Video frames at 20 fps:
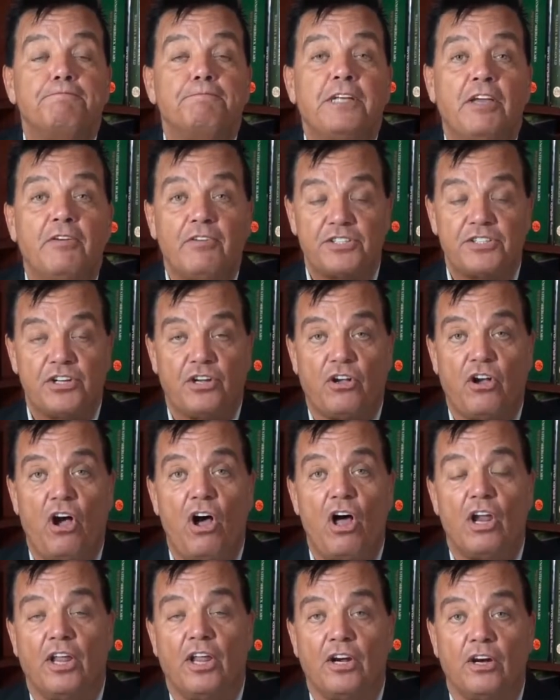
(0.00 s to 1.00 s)
give us a
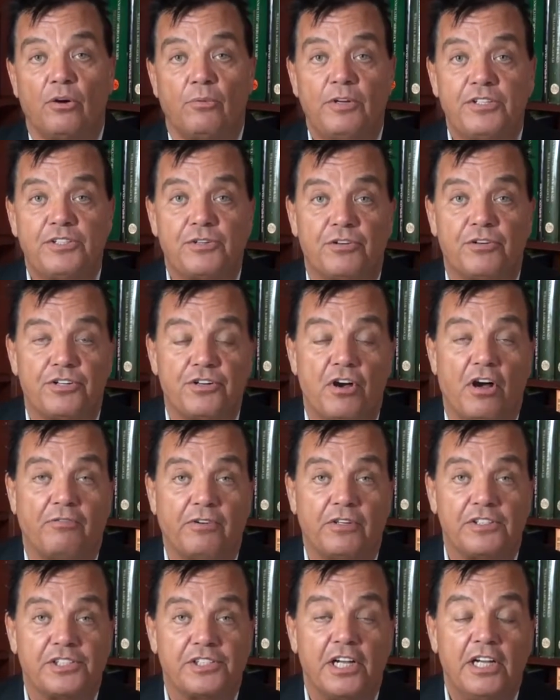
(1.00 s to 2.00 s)
call at our research
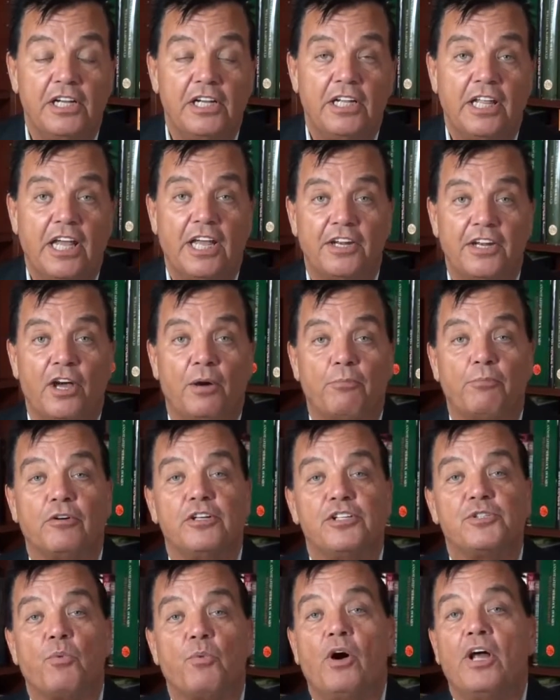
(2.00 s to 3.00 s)
office. That
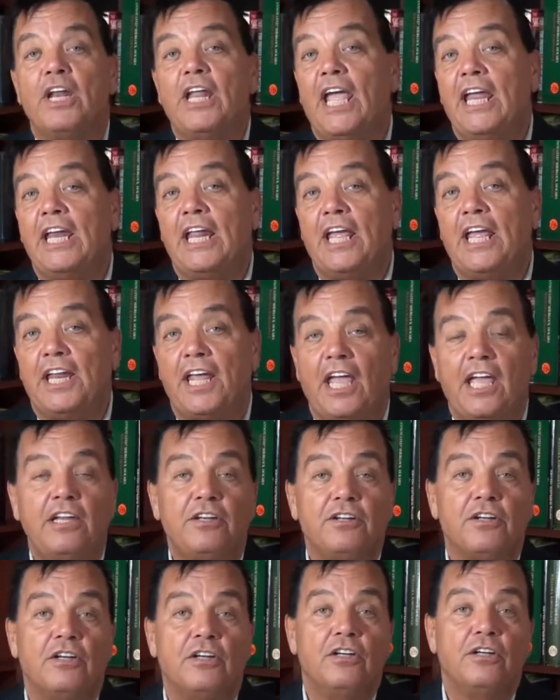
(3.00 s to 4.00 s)
number is
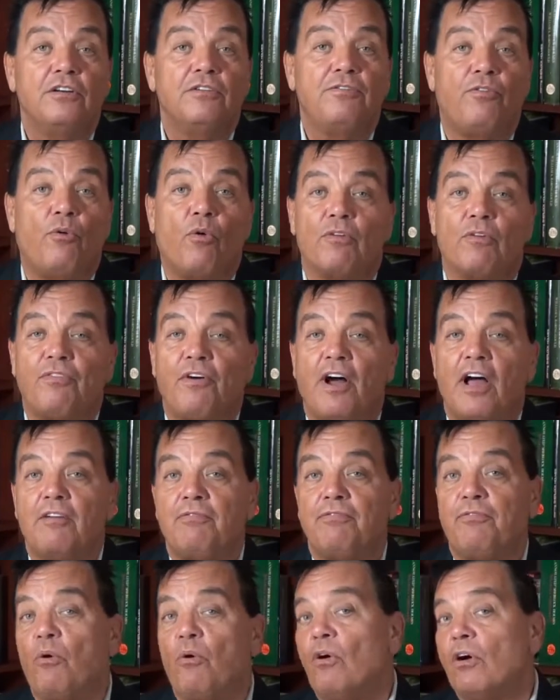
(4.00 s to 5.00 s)

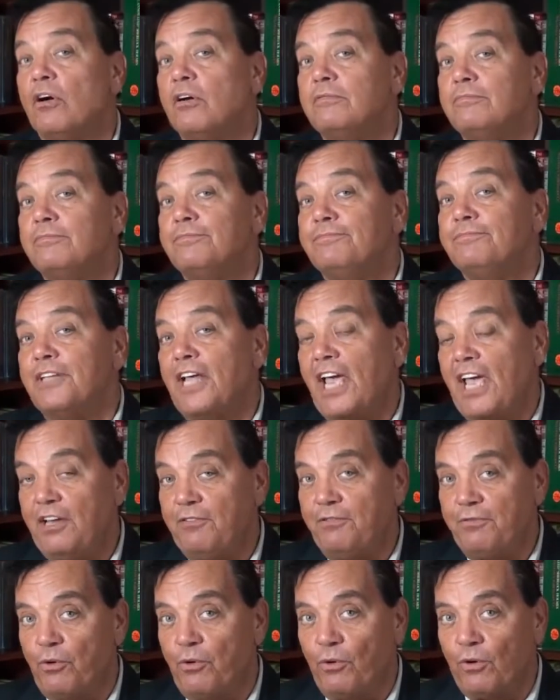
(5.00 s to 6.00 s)

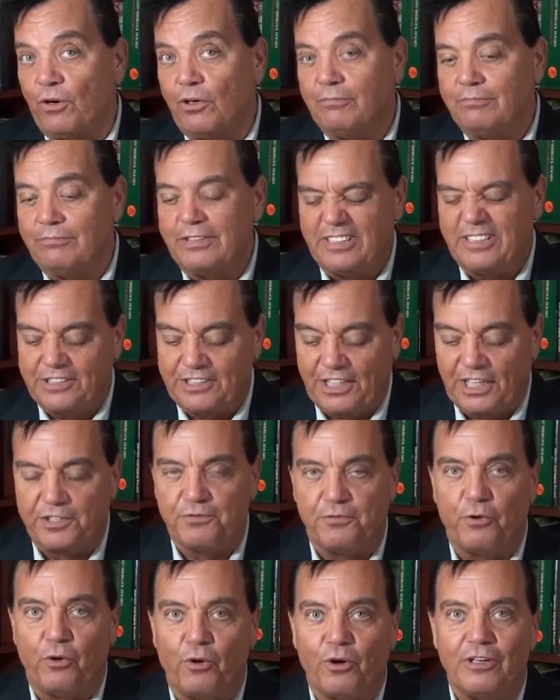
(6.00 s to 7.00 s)

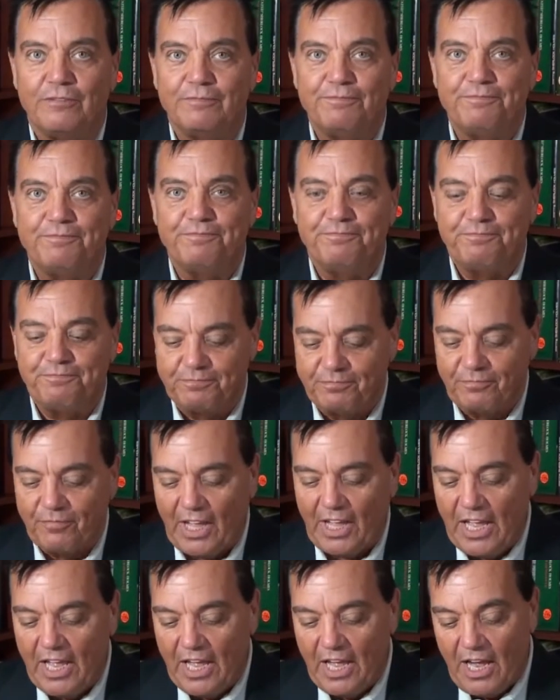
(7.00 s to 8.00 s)
1-888-454-8464.
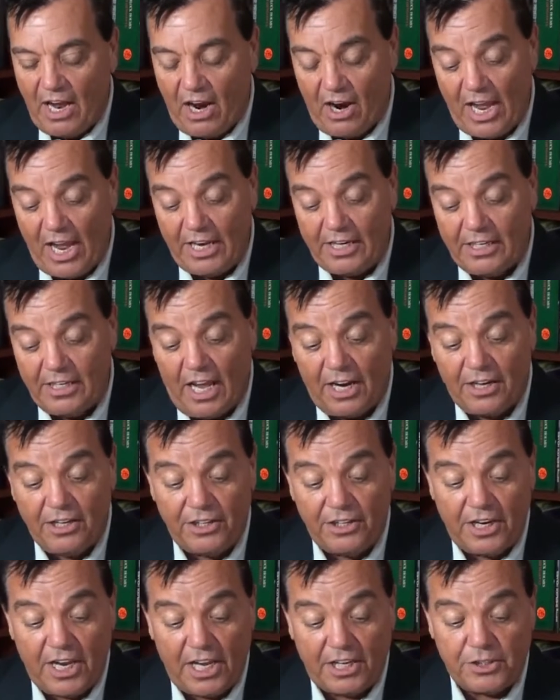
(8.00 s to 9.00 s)
All right, on to
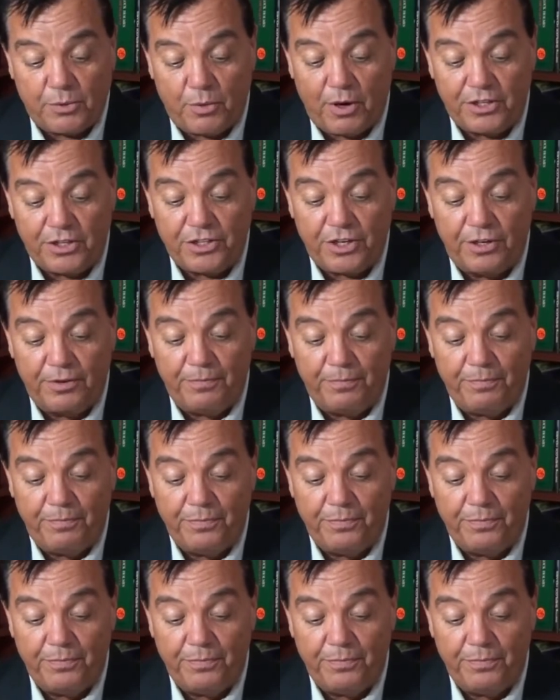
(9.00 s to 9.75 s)
the next question.